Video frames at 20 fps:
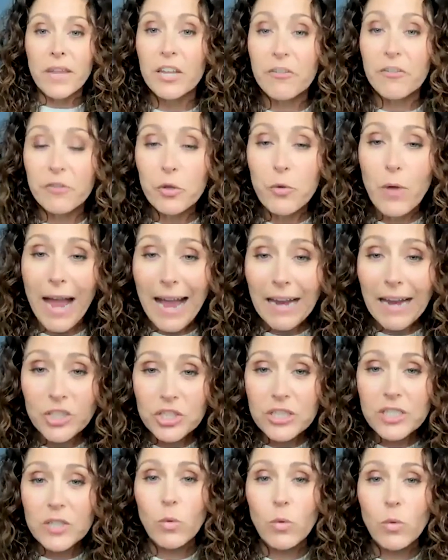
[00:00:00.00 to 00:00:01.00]
if you
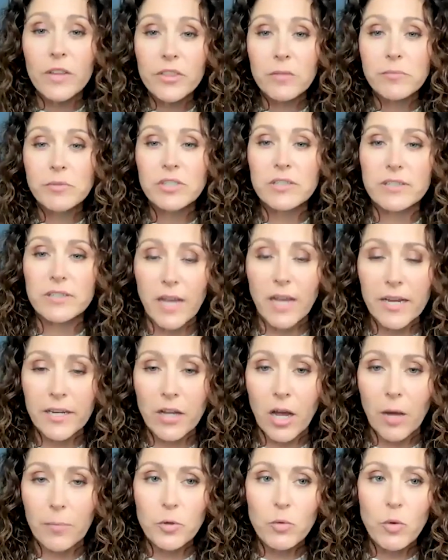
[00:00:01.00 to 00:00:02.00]
actually want them to sign
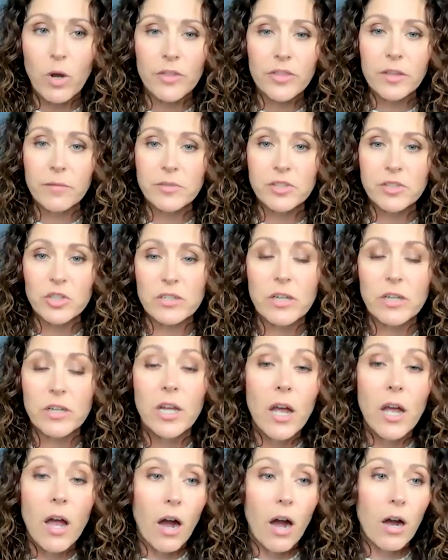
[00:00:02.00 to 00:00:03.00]
up, you want them to
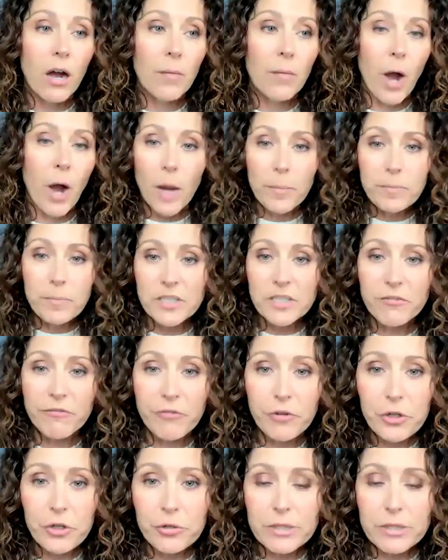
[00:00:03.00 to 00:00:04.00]
opt in
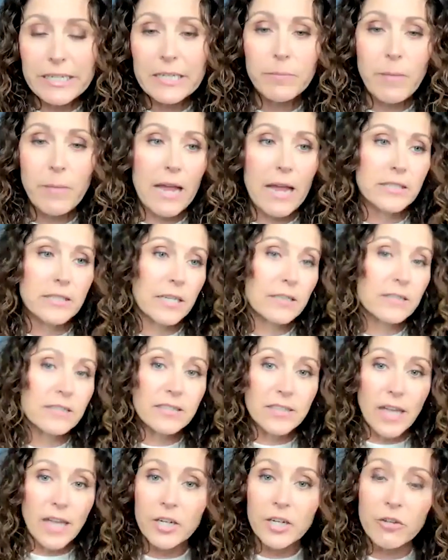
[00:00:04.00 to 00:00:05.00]
for your lead magnet,
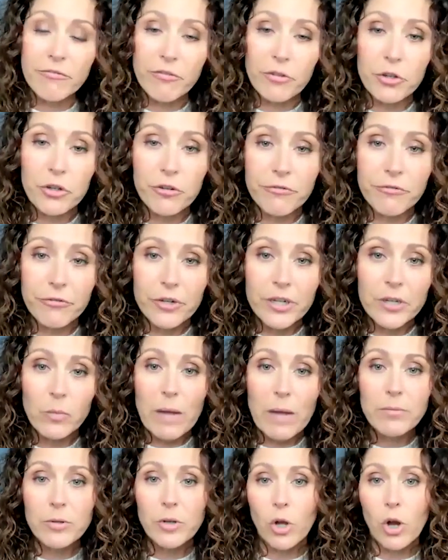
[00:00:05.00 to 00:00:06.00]
sign up for your free
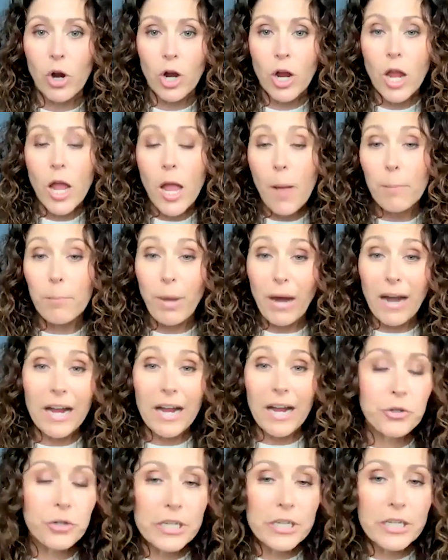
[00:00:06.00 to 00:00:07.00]
webinar, buy
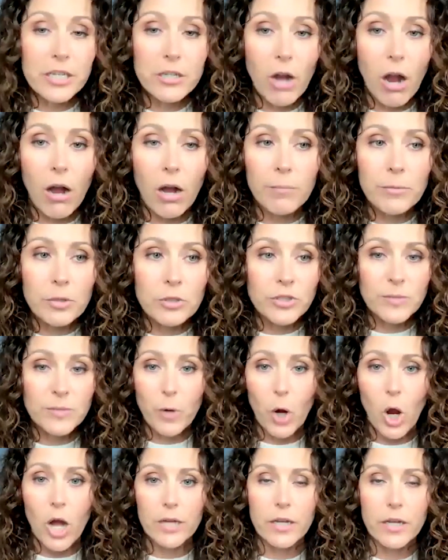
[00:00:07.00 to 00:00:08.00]
your e-commerce
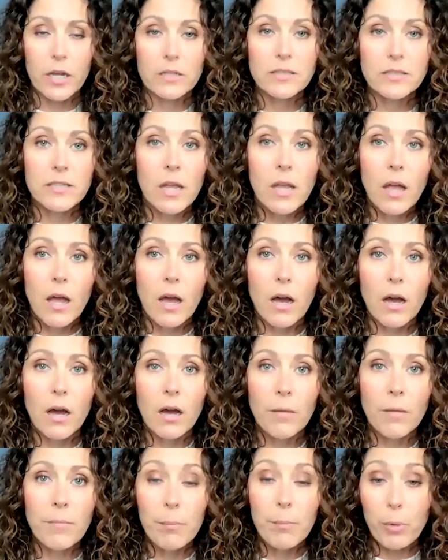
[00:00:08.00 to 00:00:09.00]
products,
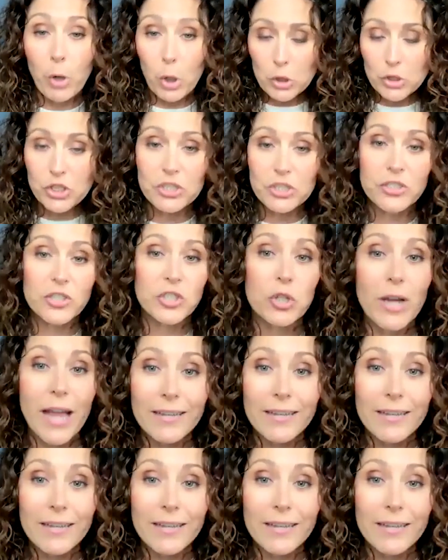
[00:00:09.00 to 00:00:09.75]
purchase your